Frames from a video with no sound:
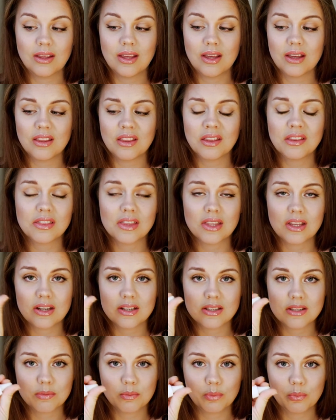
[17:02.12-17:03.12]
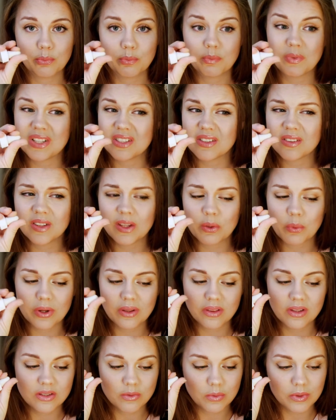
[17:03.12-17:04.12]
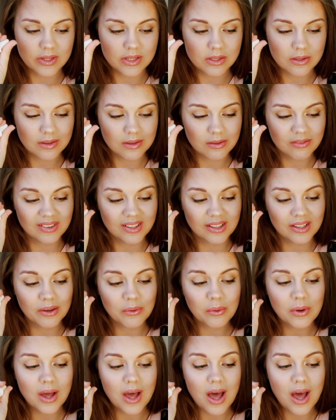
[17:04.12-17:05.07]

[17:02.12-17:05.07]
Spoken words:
yeah, I think that is basically why this one is in the video.